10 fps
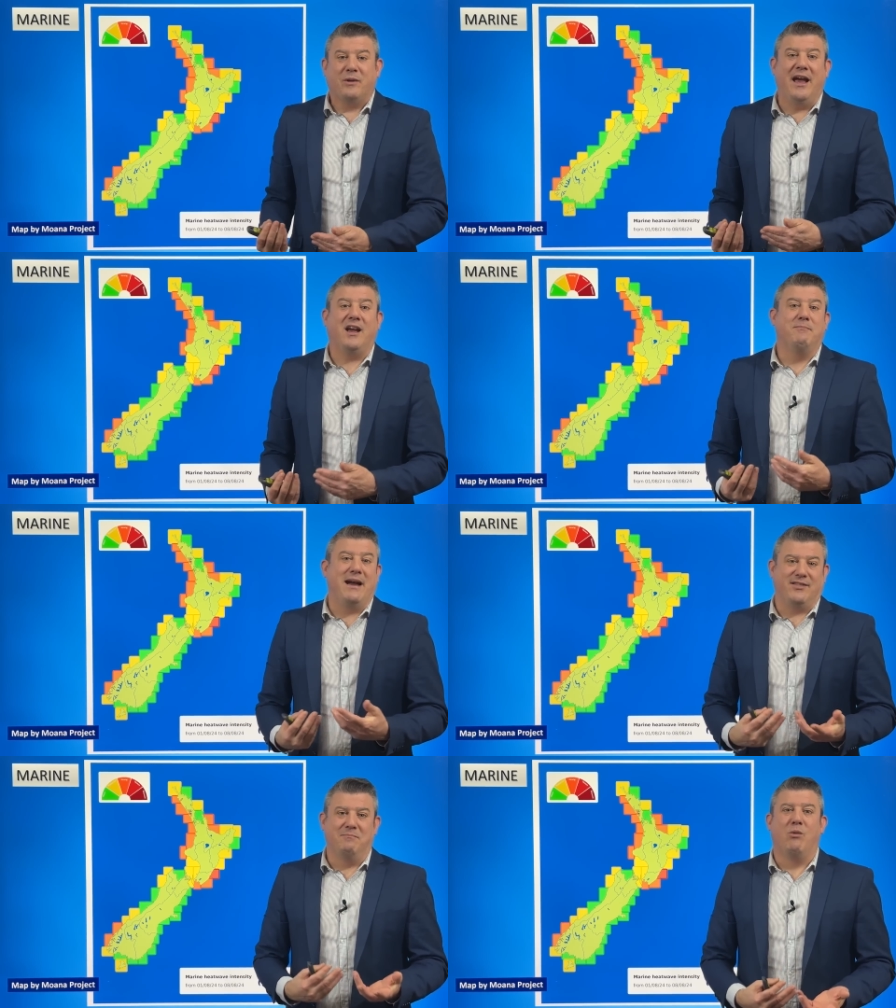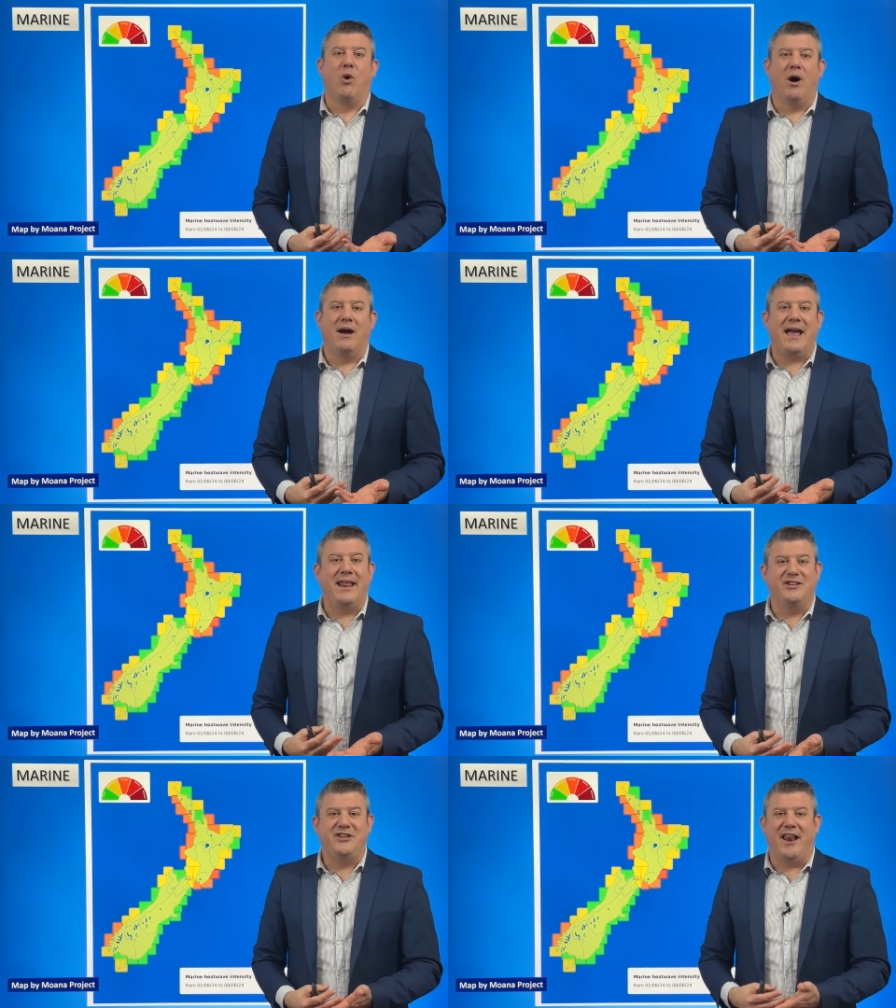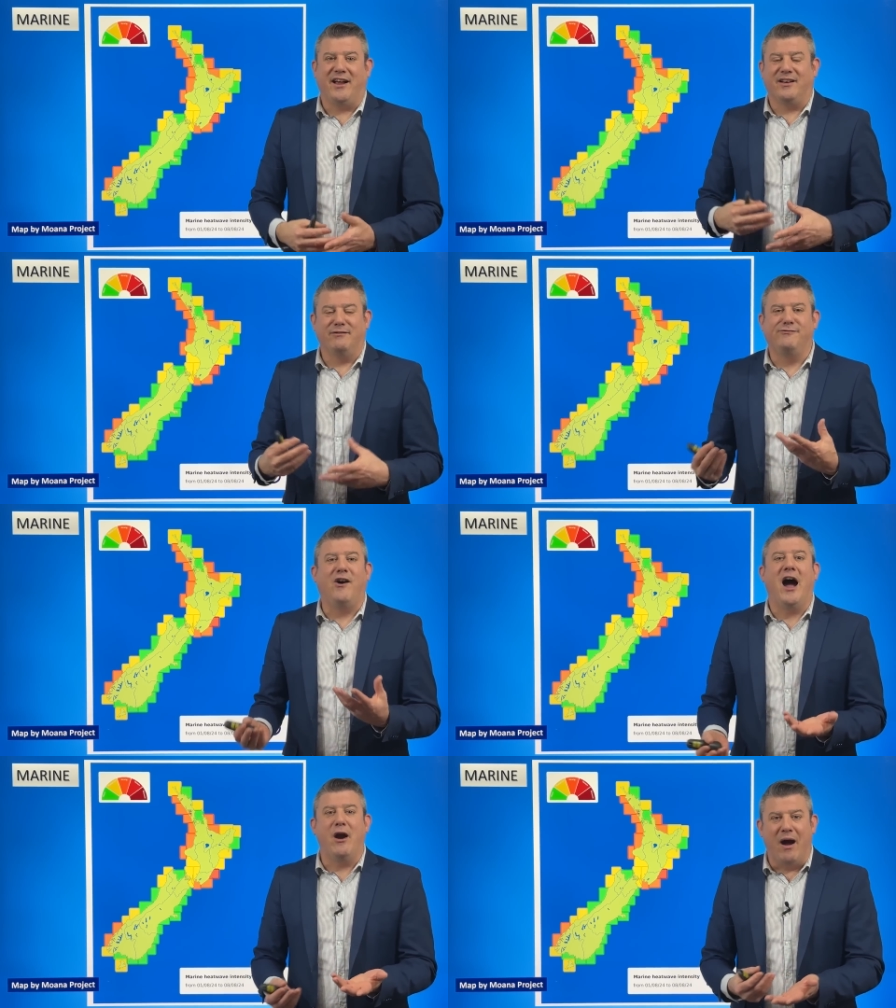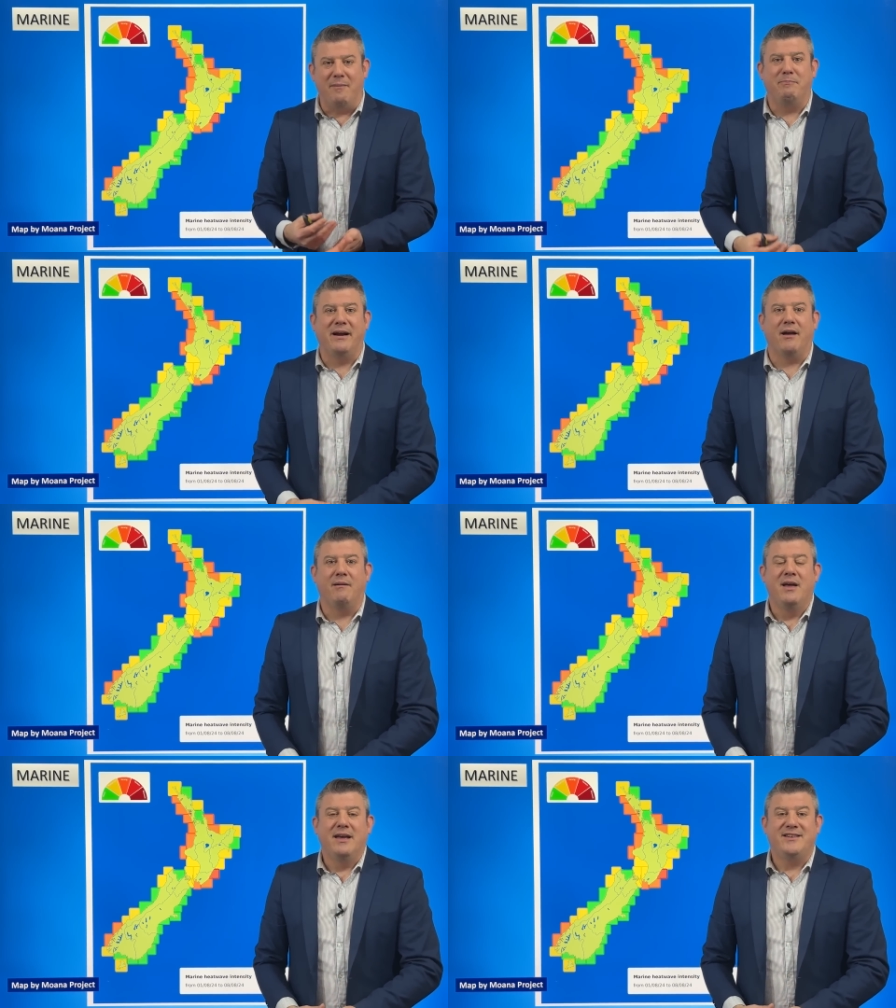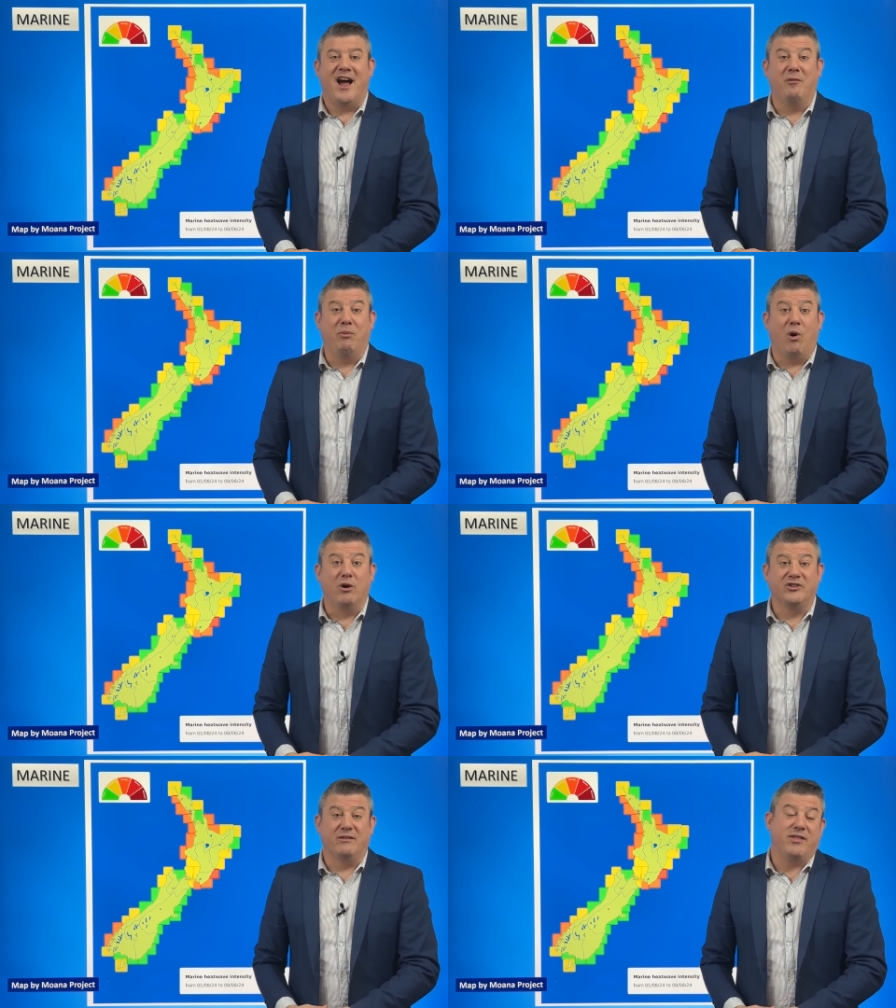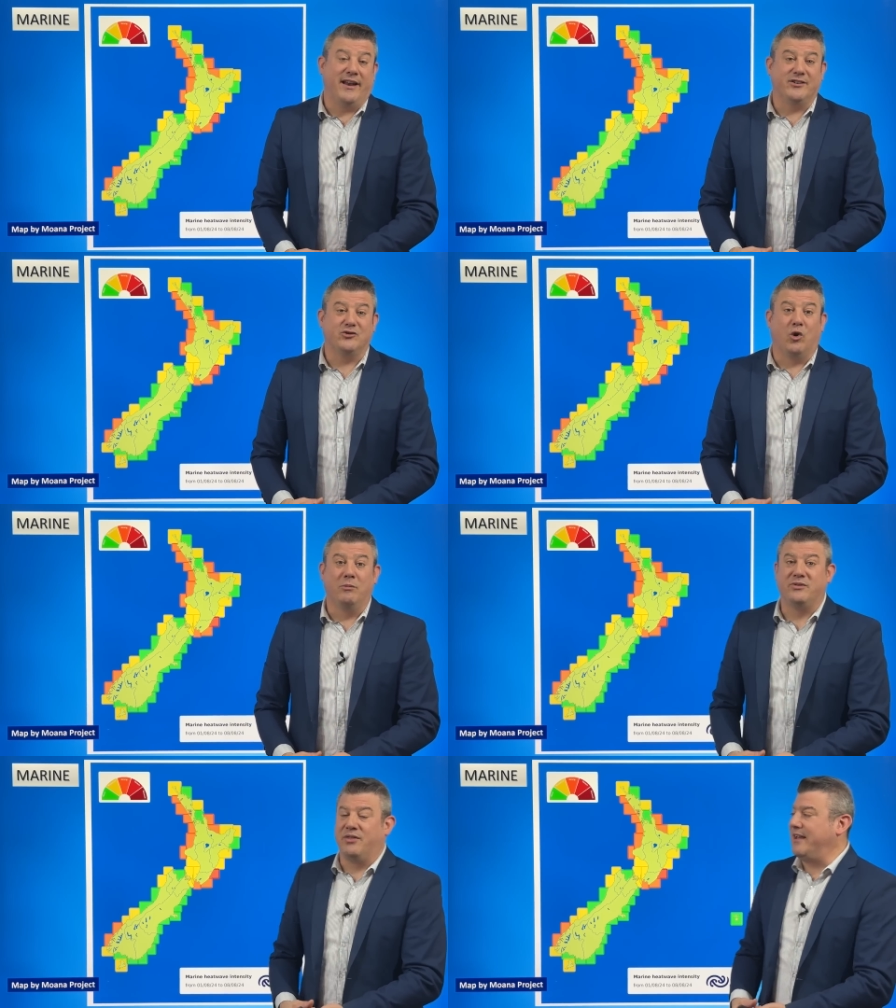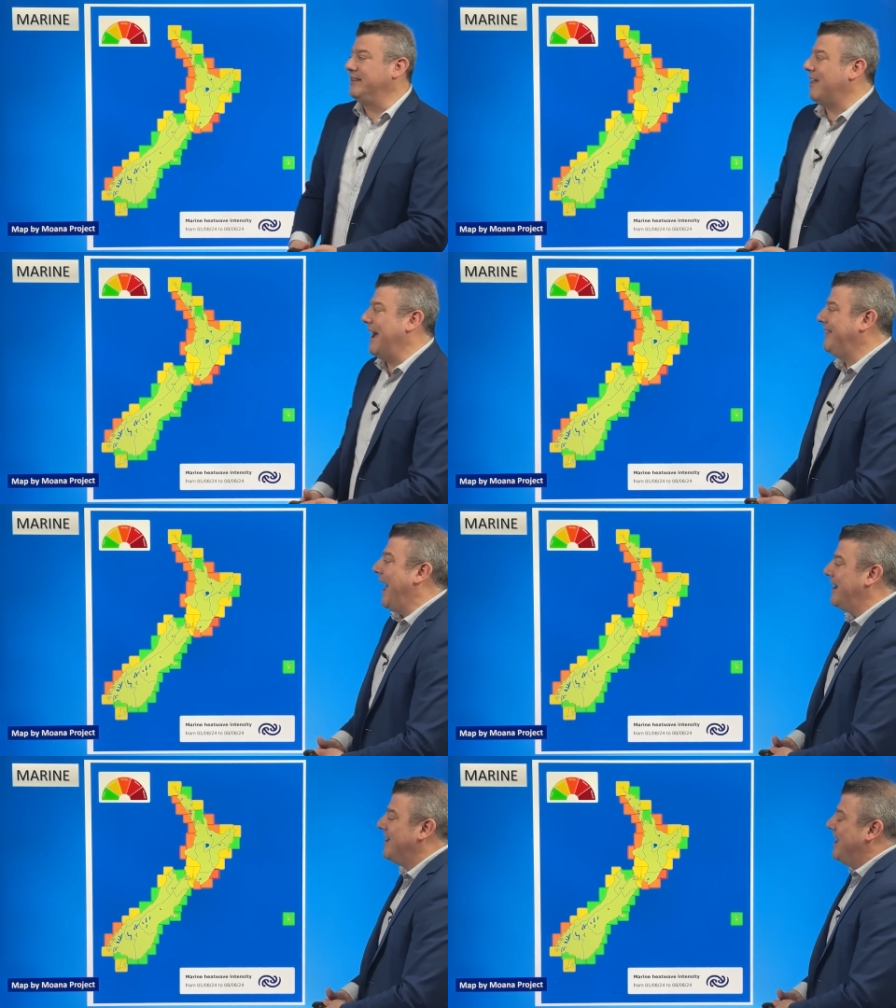it can make them more energetic and fire up bigger downpours and thunderstorms and things like that.